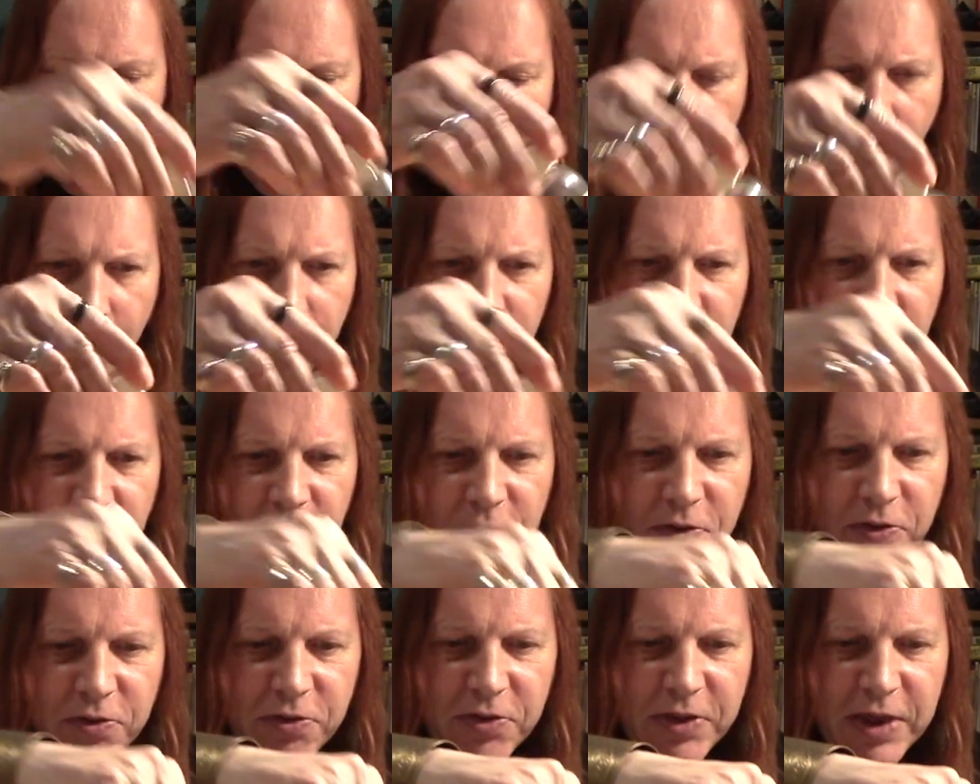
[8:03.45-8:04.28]
Um,
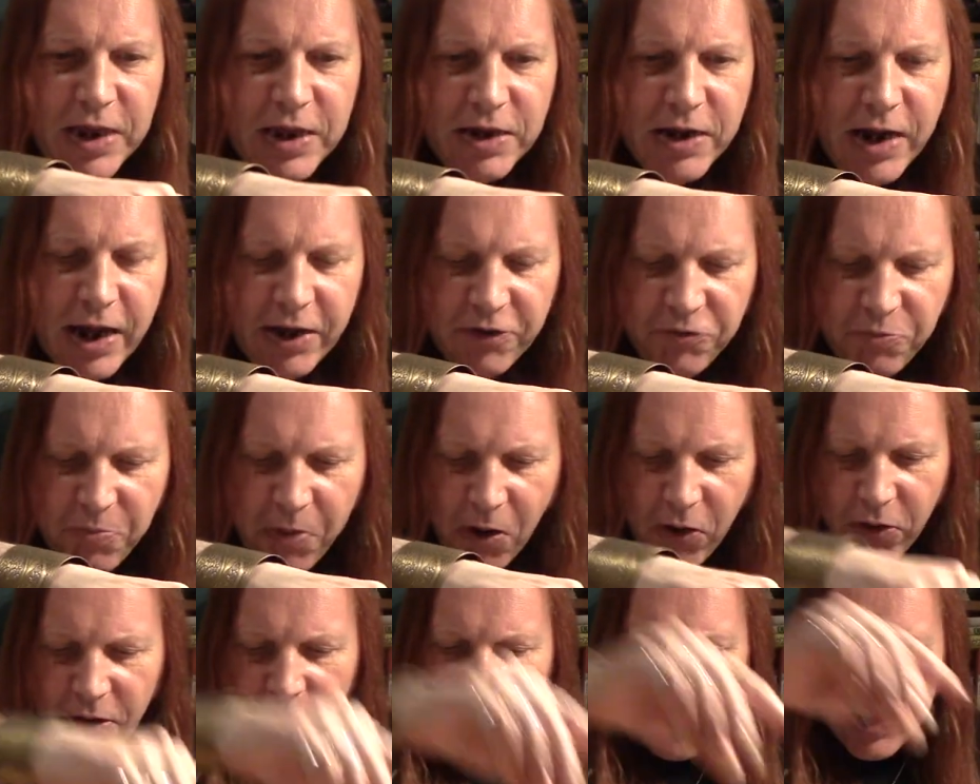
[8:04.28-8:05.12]
the next
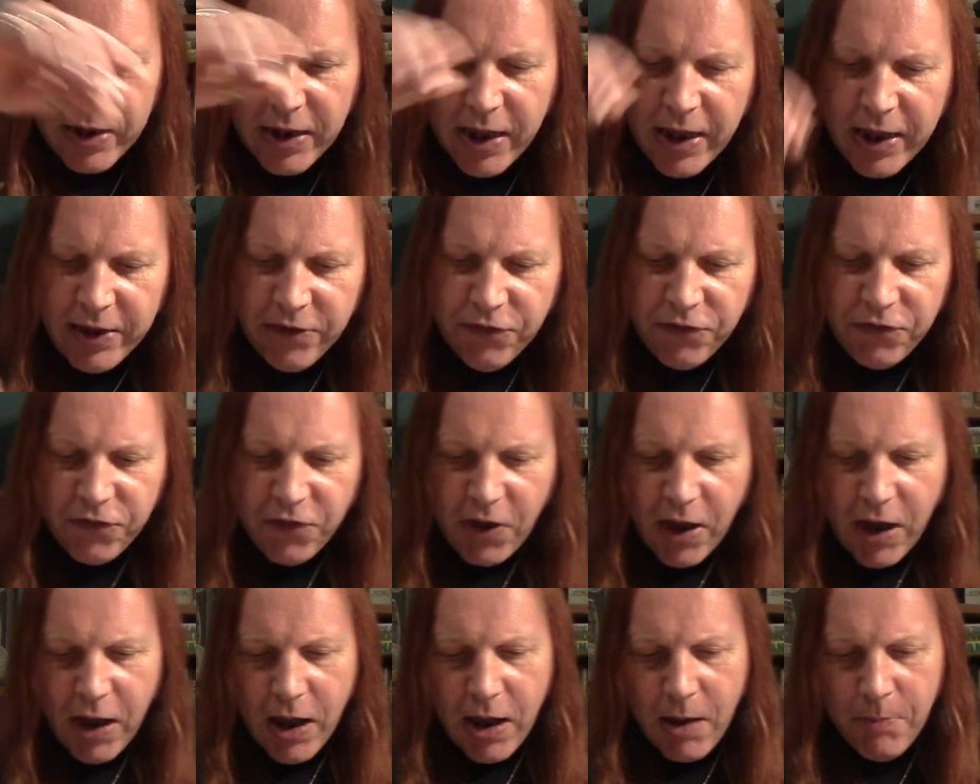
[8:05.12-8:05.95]
bottling is
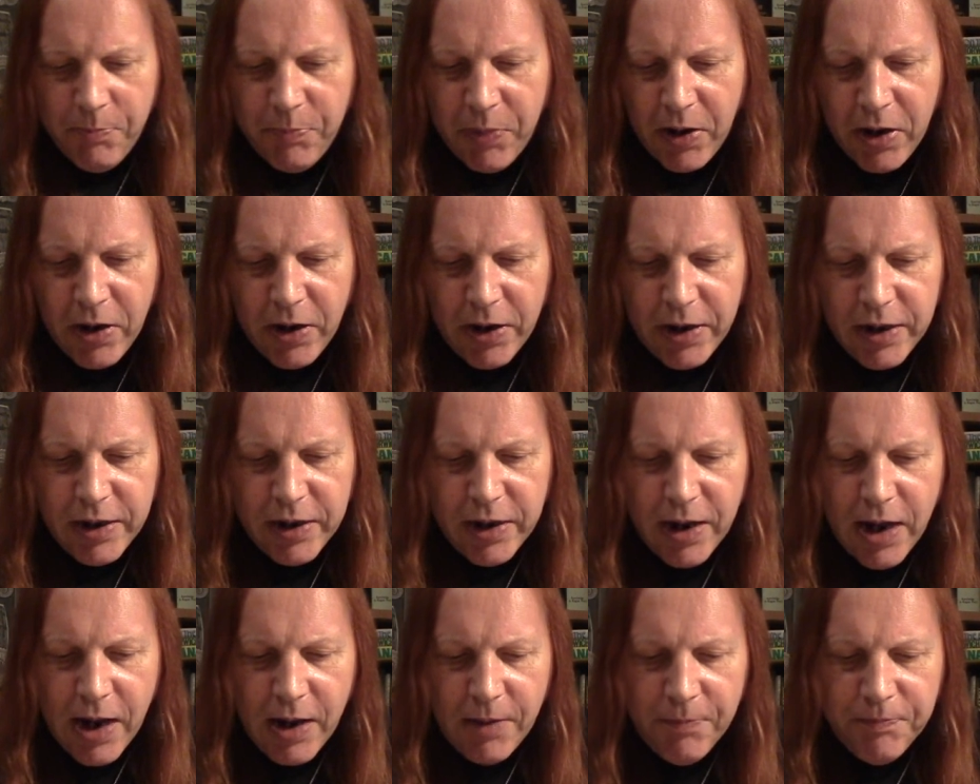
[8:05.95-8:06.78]
uh, by
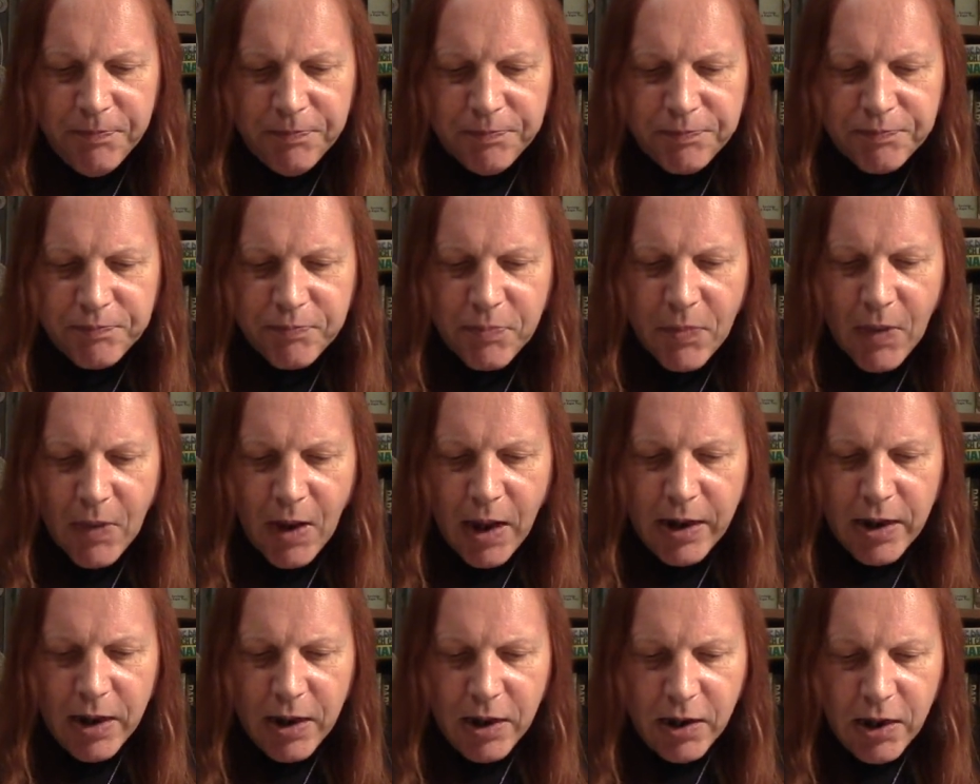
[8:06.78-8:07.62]
um,
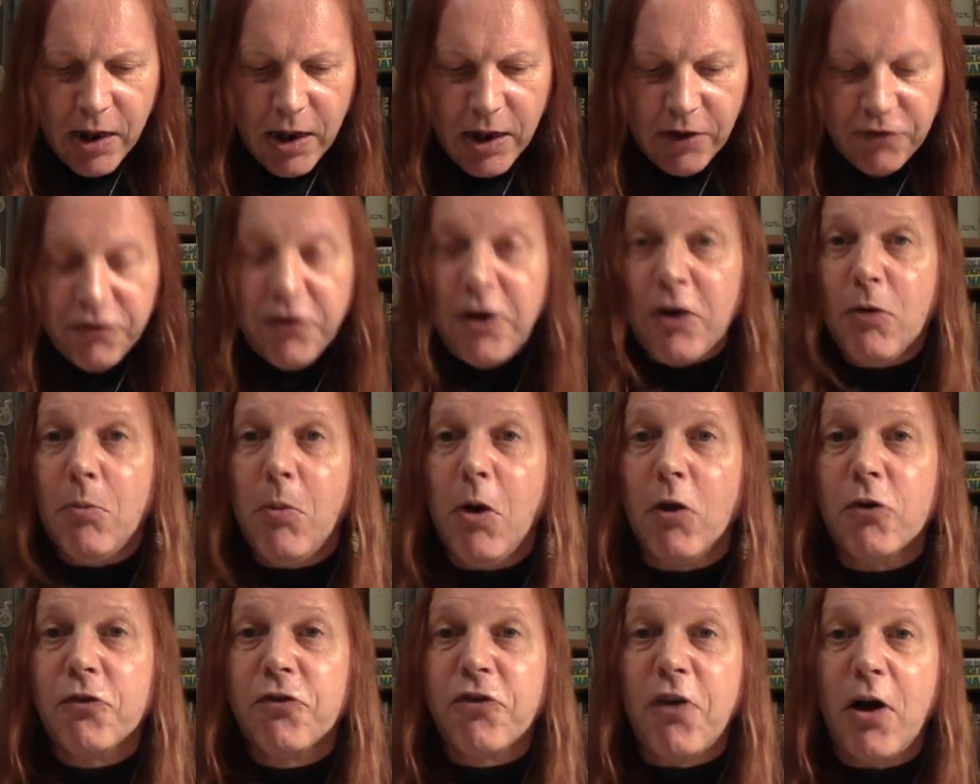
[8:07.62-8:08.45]
uh, Single
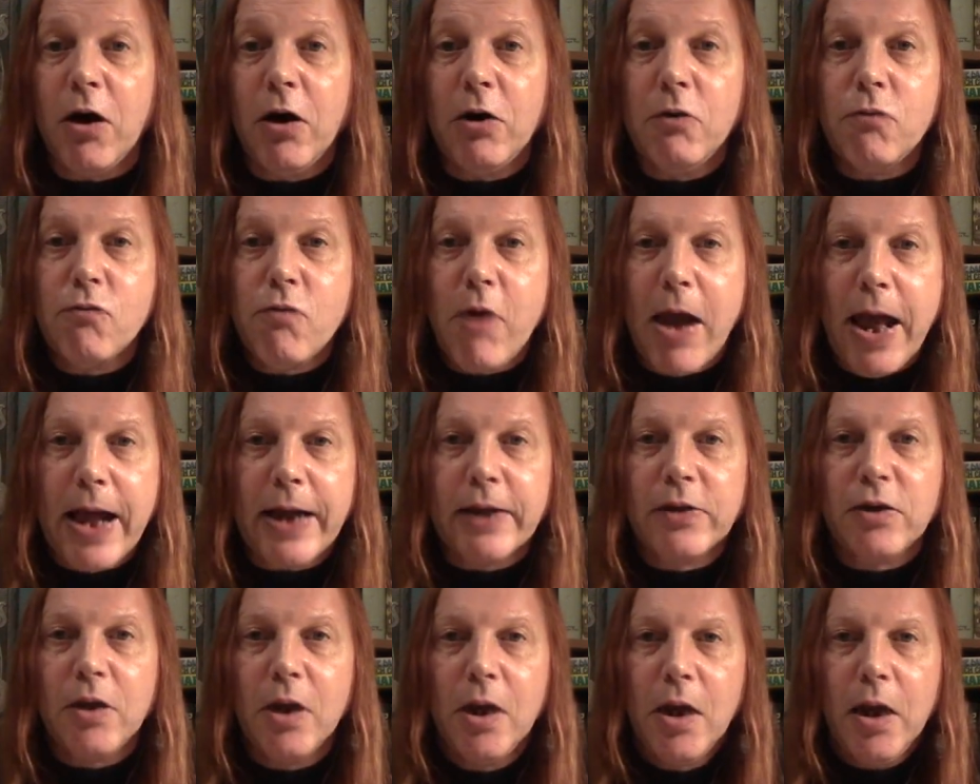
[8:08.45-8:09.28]
Malts
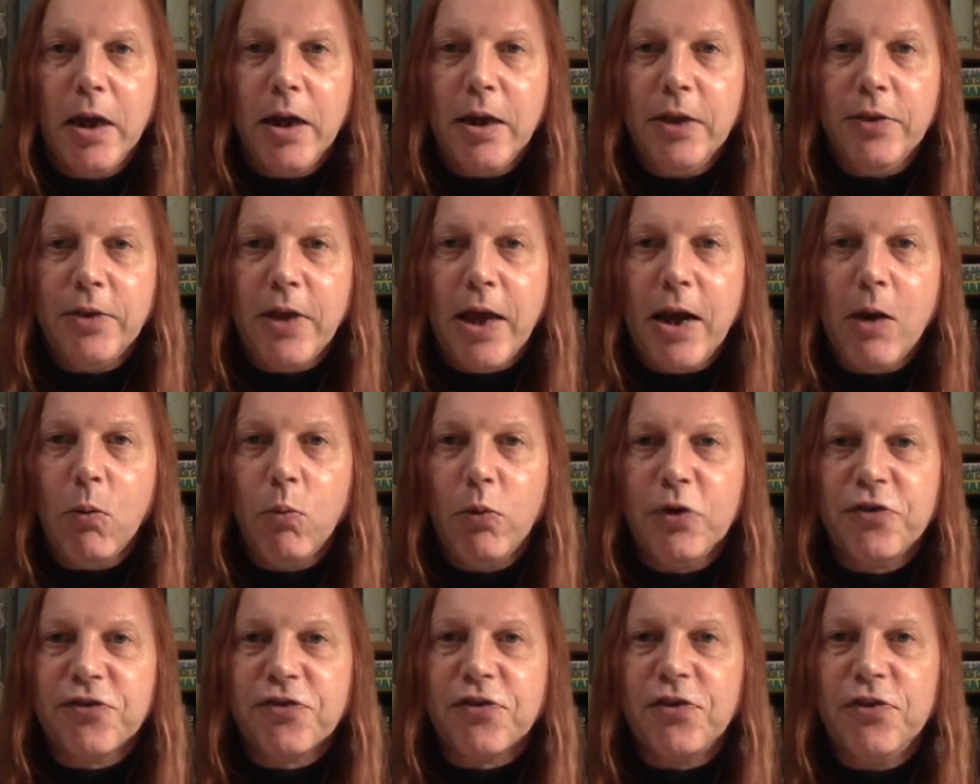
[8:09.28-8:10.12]
Direct in their
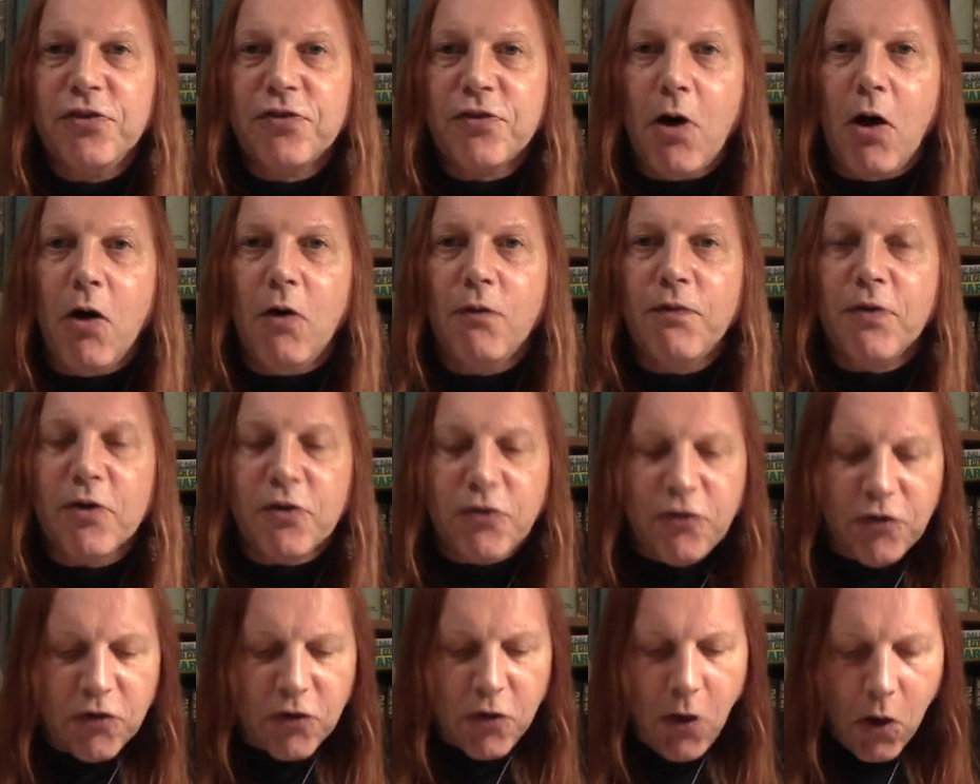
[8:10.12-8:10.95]
Whiskies of
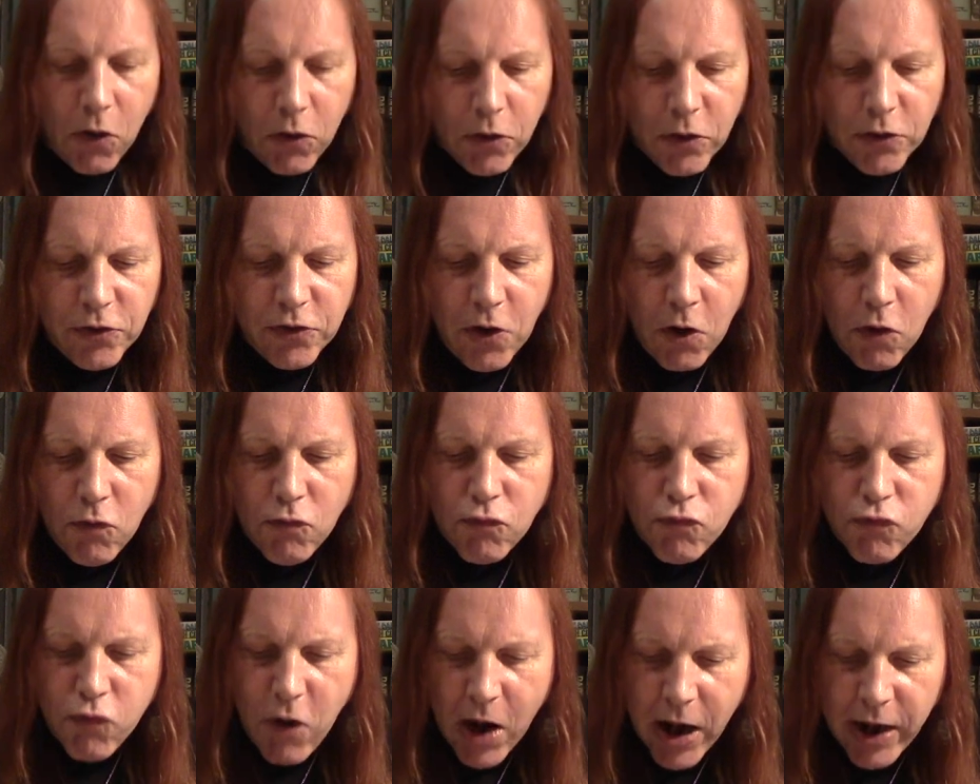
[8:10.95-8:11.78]
Scotland
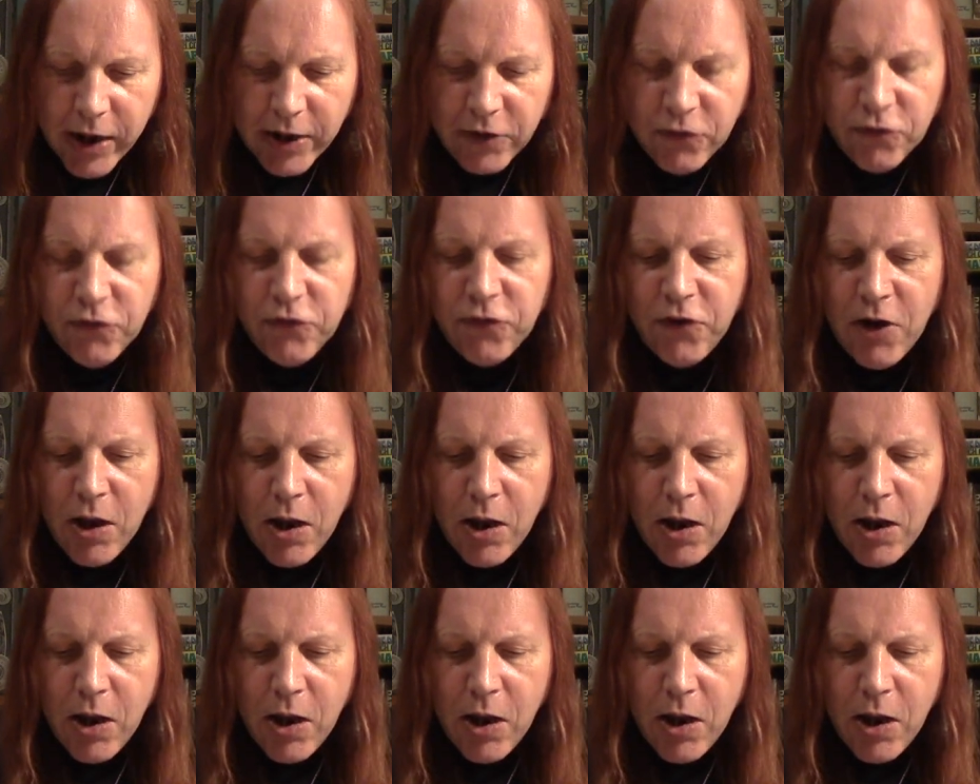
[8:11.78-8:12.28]
range.